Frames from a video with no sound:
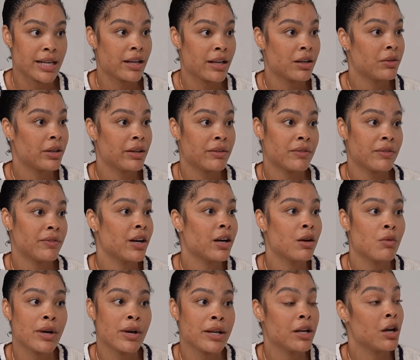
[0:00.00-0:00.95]
I don't give a
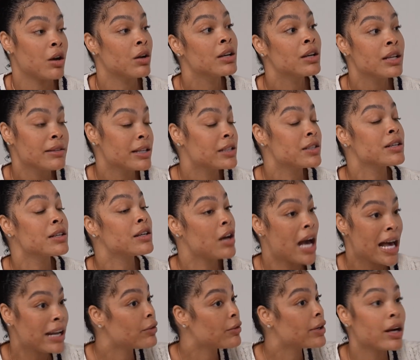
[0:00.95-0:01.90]
fuck what, no.
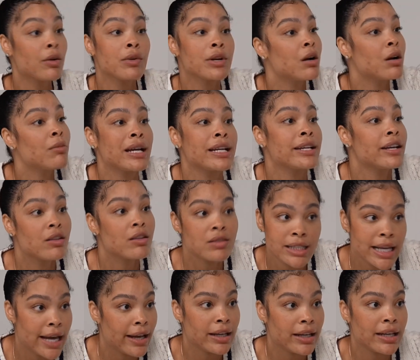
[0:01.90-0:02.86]
I don't care what nobody else
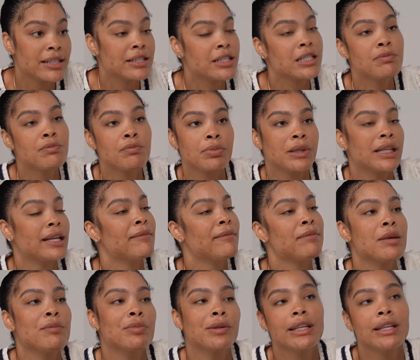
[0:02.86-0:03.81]
say. Because there's
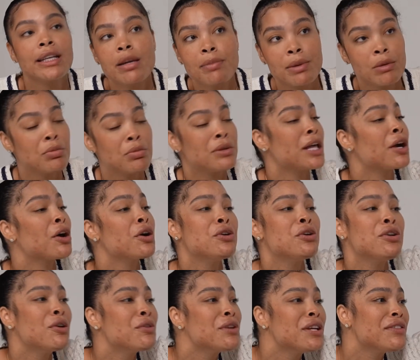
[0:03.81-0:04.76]
been plenty of people be like, oh, you
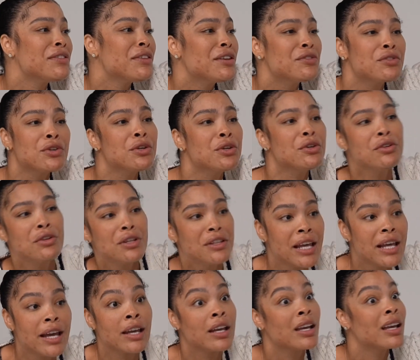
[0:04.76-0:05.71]
don't need this, you don't need
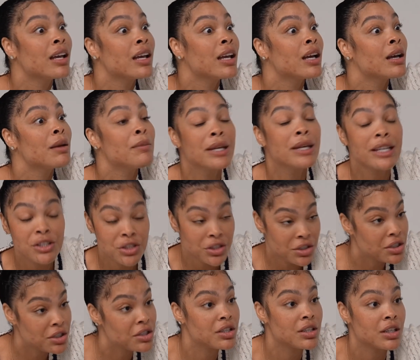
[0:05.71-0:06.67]
that.
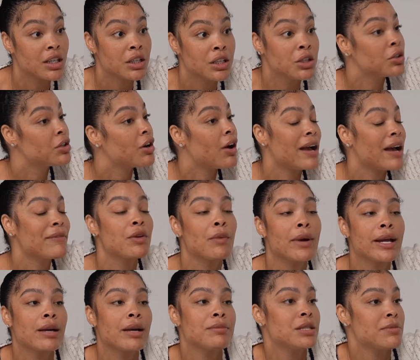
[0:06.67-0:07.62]
Bitch, you don't have to
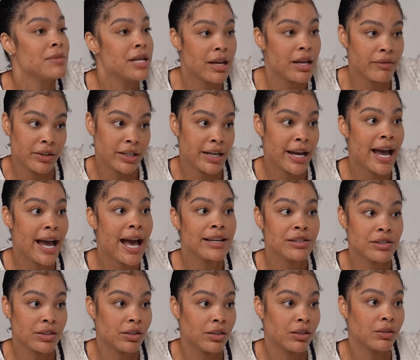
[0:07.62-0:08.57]
wake up to me every day.
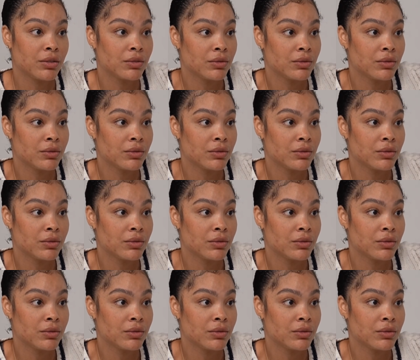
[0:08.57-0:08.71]
I do.